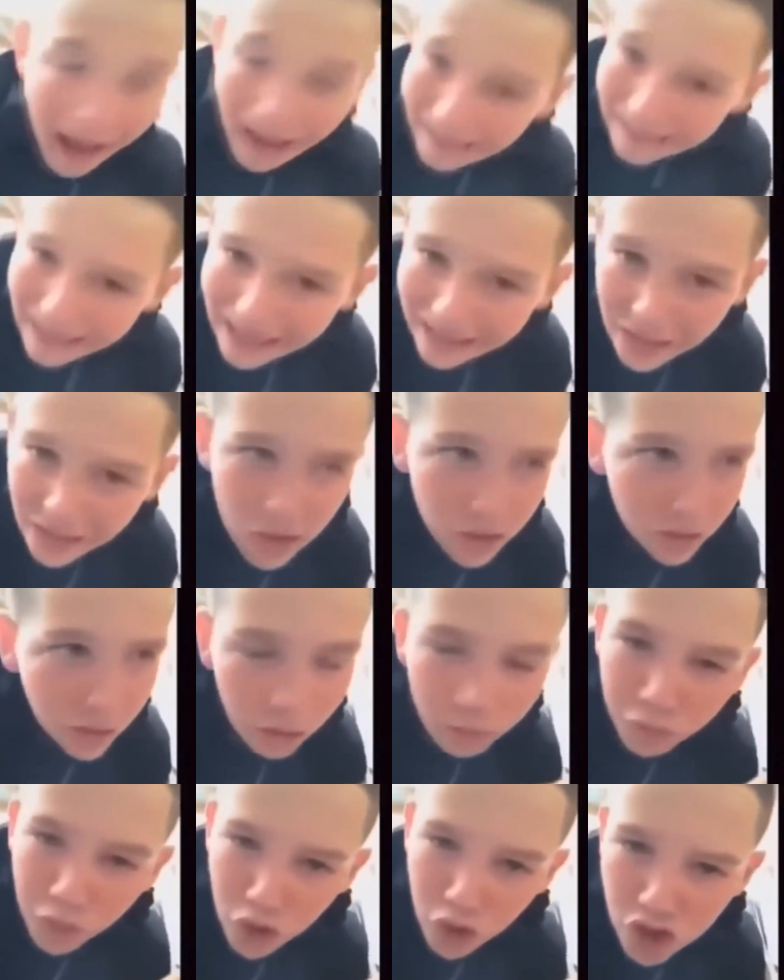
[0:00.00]
I get this
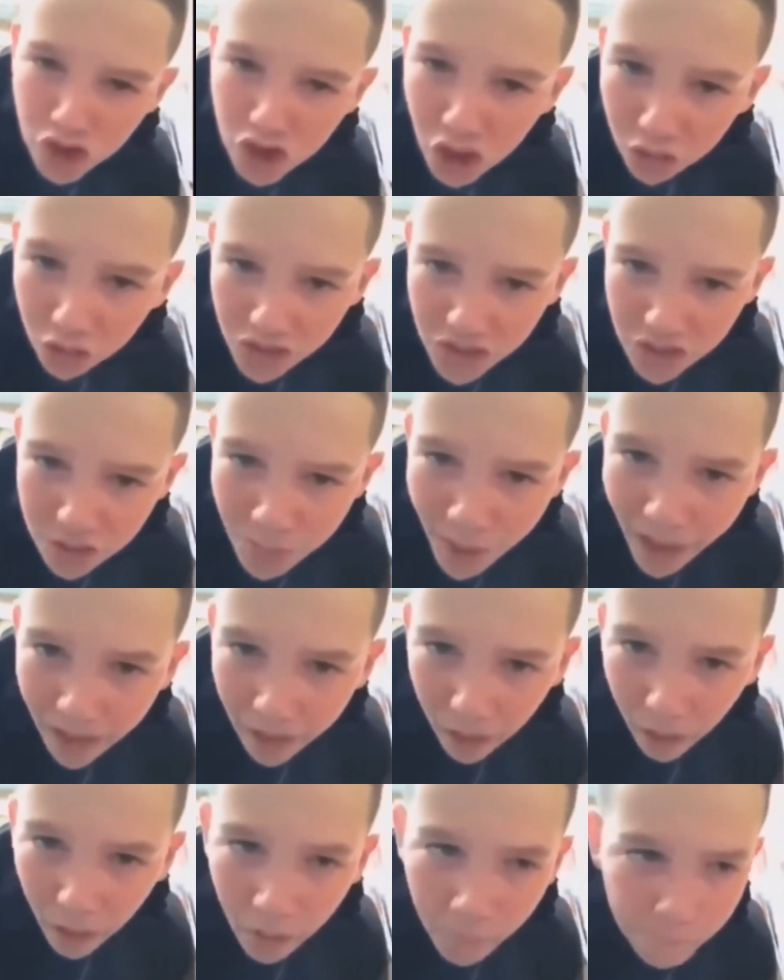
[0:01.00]
gun for a serious
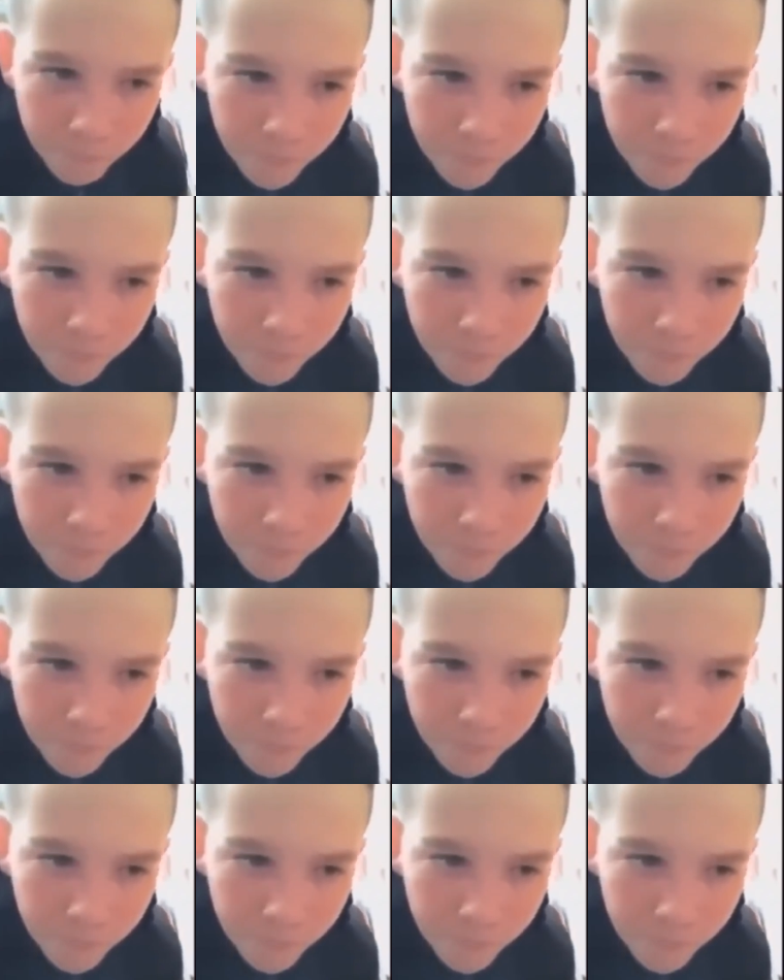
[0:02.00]
matter.